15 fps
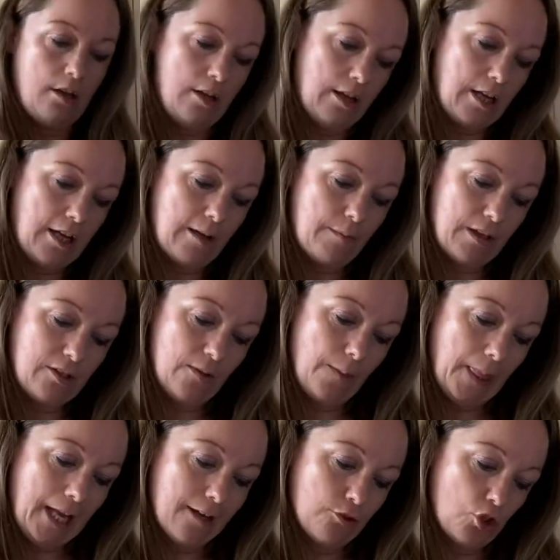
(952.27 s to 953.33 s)
I didn't
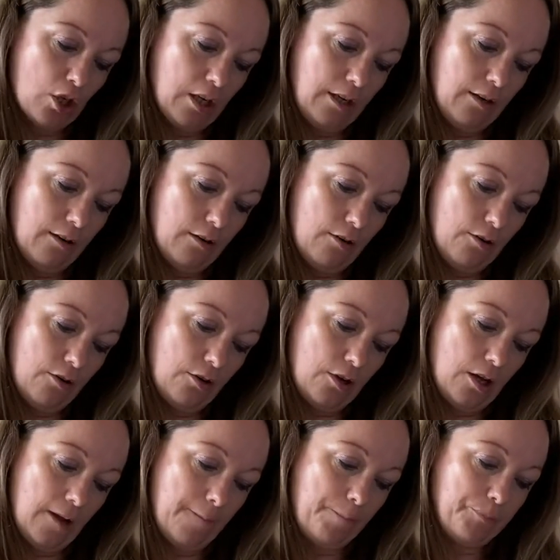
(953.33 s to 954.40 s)
actually look.
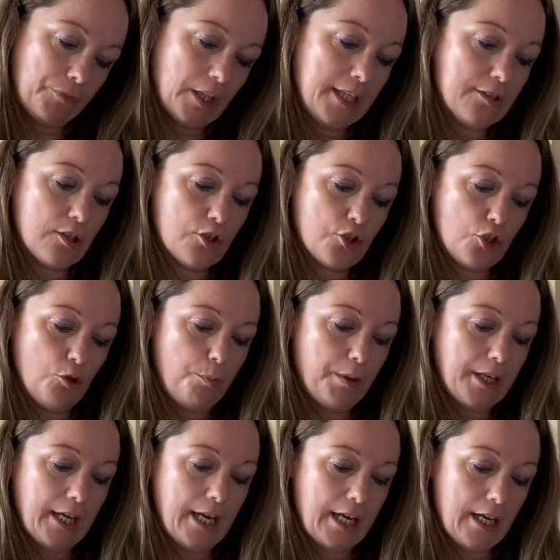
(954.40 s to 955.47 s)
It's a super
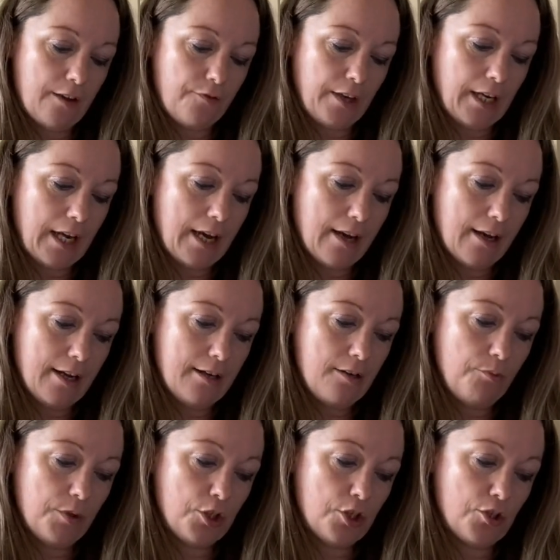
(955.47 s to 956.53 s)
curvy line,
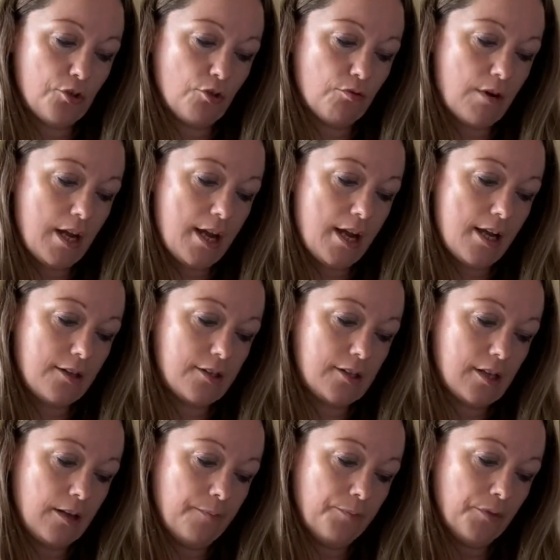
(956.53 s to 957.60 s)
which is great.
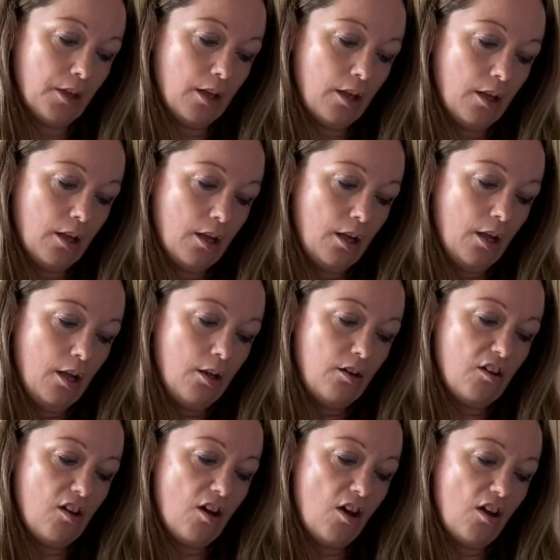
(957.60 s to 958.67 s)

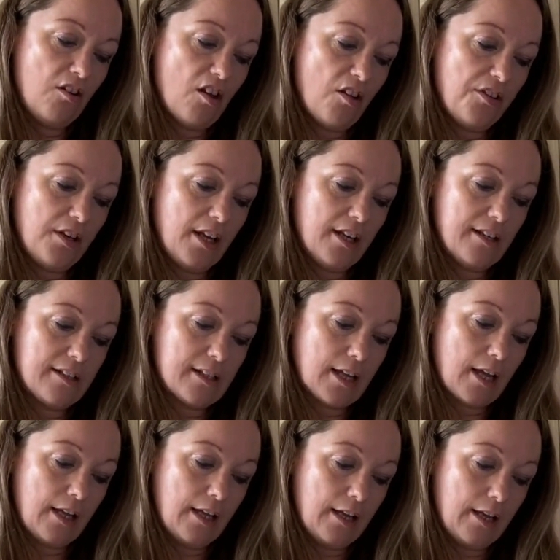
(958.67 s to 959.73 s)
No, nothing
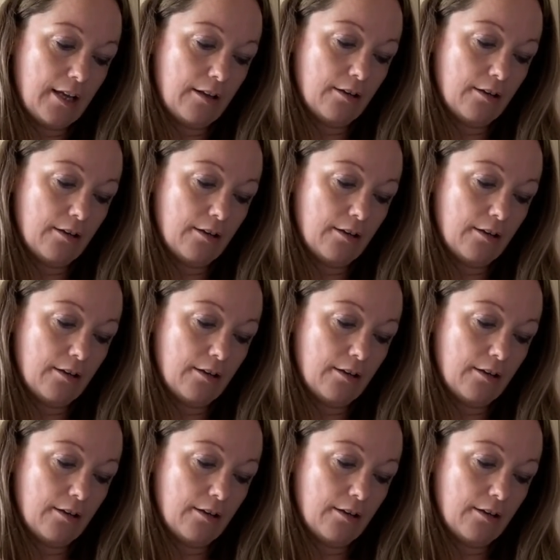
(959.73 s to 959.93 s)
exciting.